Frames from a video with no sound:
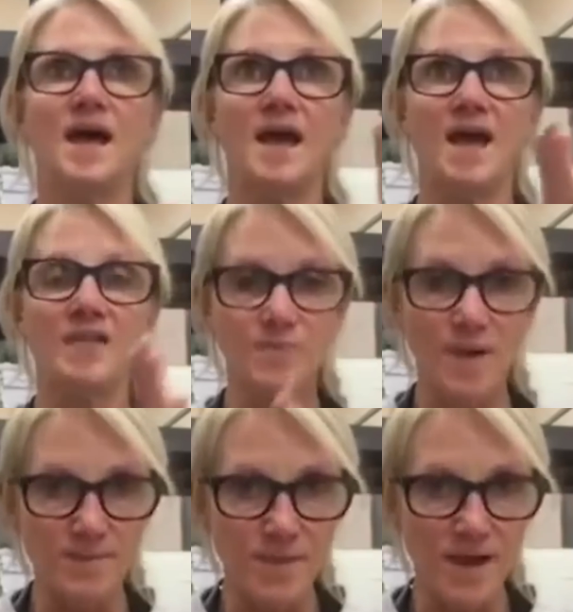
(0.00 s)
as
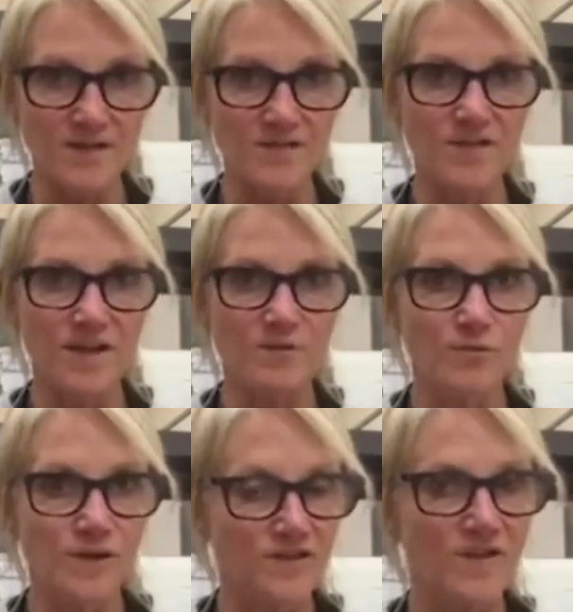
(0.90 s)
my mindset
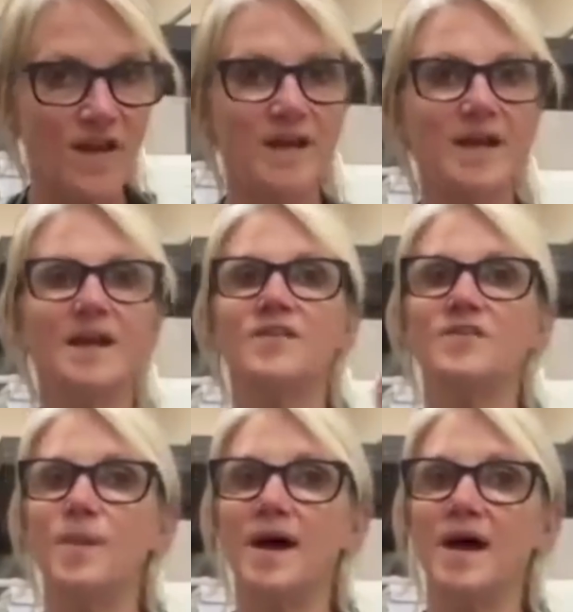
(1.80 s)
reset and as
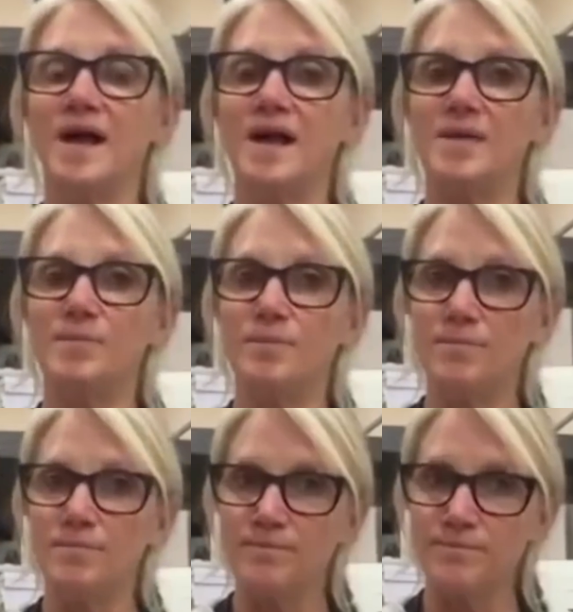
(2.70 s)
my
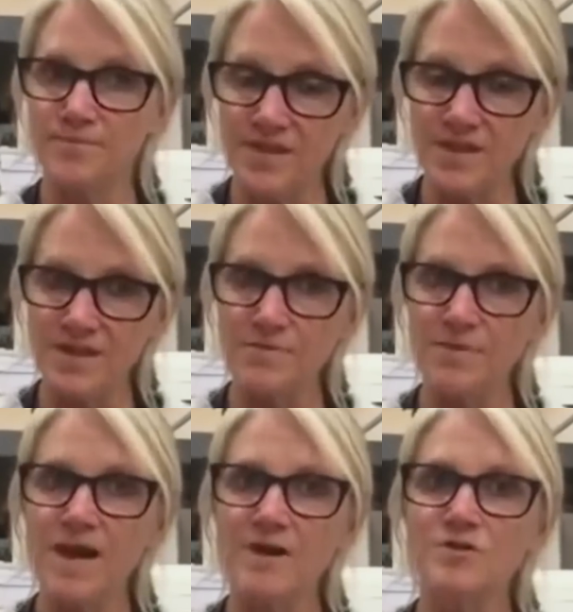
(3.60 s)
thinking
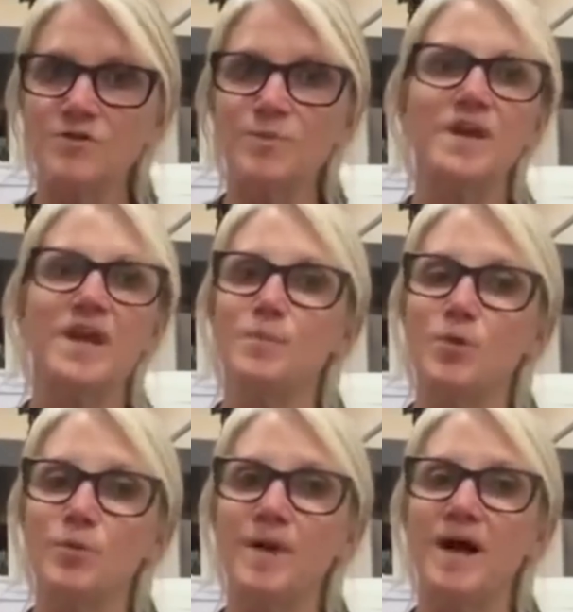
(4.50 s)
patterns became
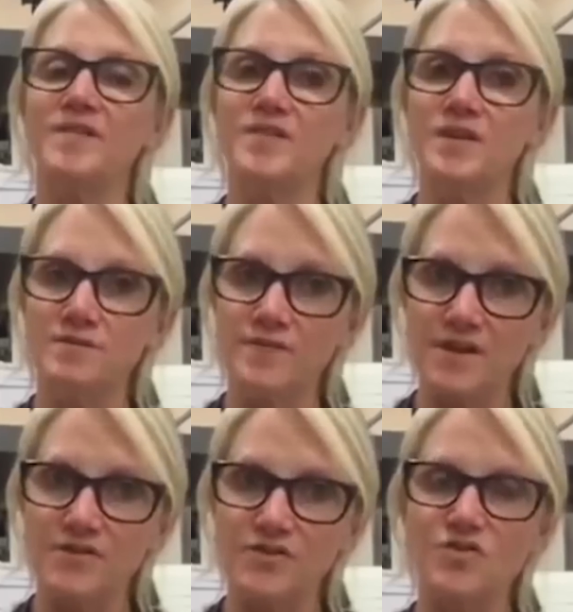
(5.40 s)
more positive
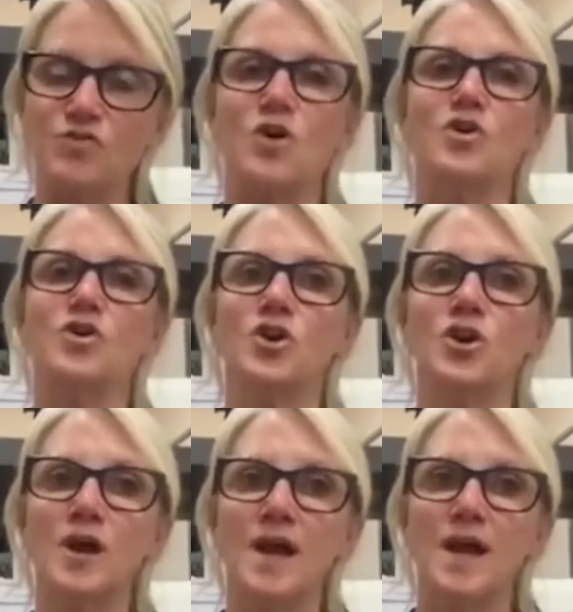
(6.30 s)
and
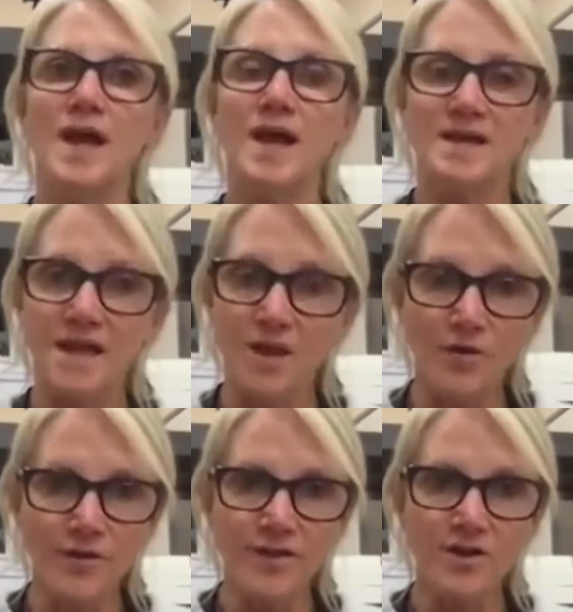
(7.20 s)
stronger and
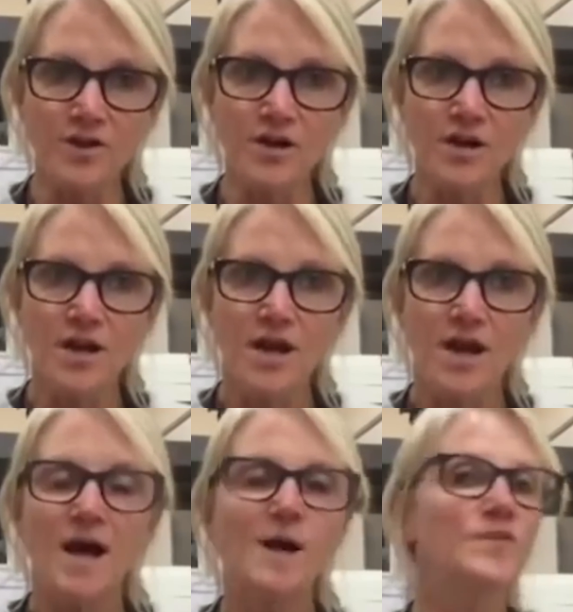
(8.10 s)
healthier,
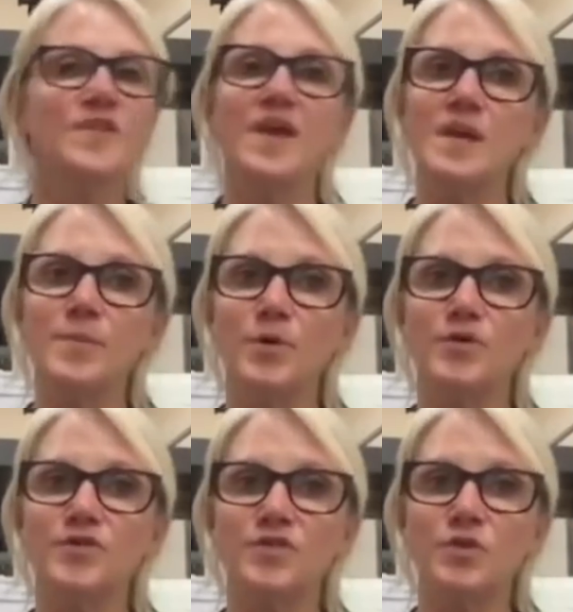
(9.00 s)
I was able
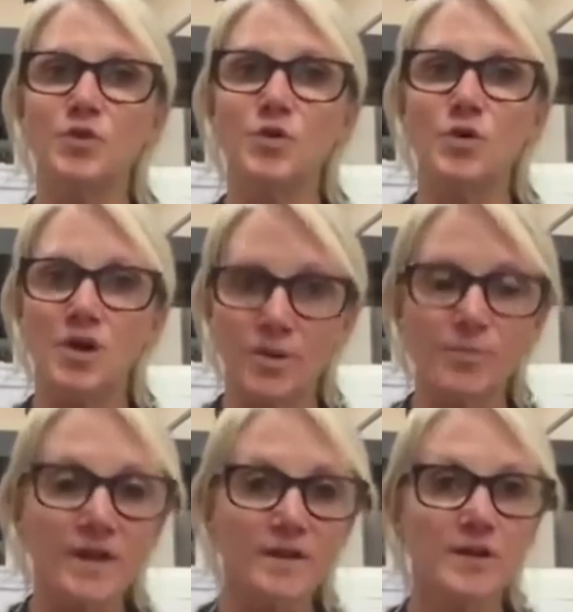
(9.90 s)
to
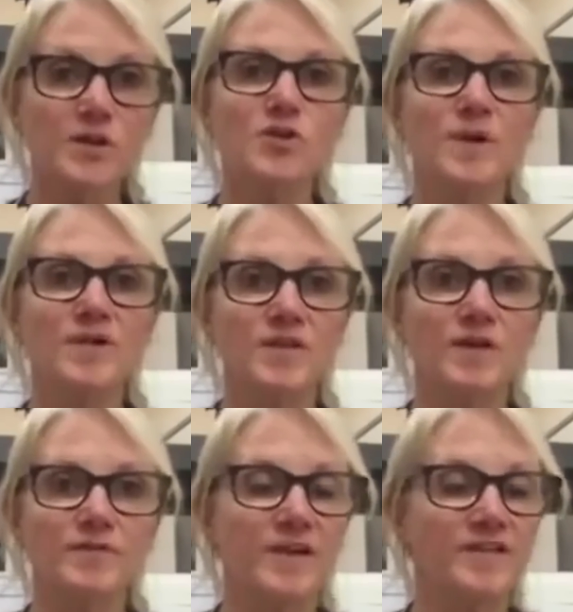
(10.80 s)
completely cure
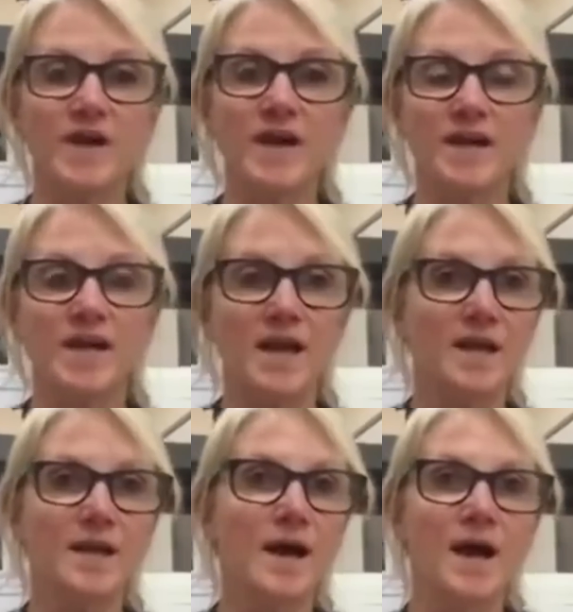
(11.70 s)
myself of anxiety.
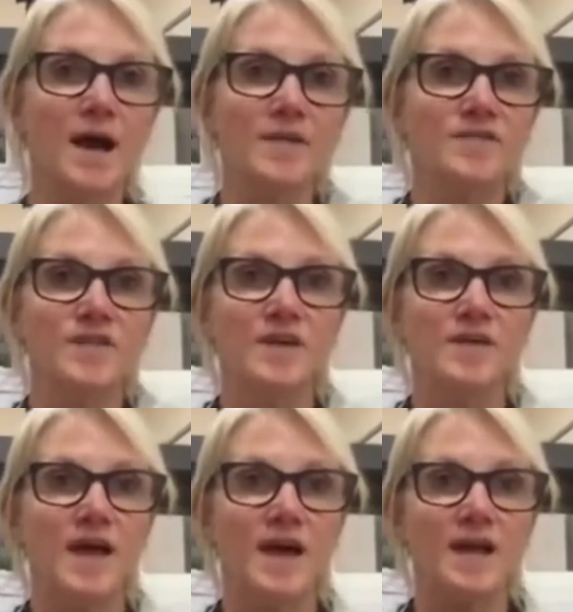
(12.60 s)
And I say
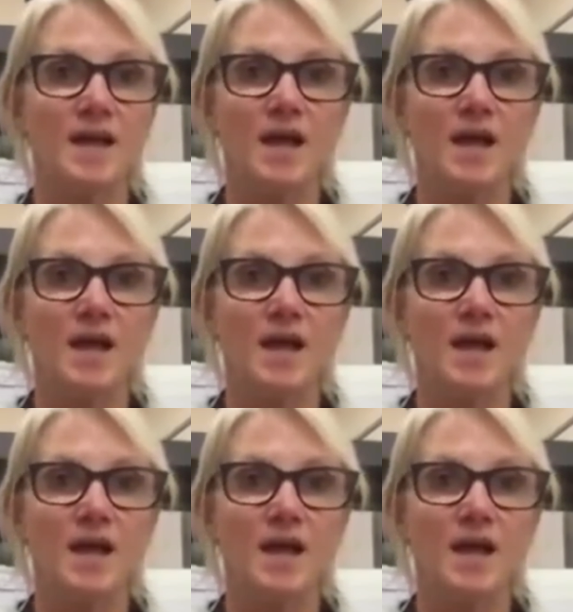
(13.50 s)
that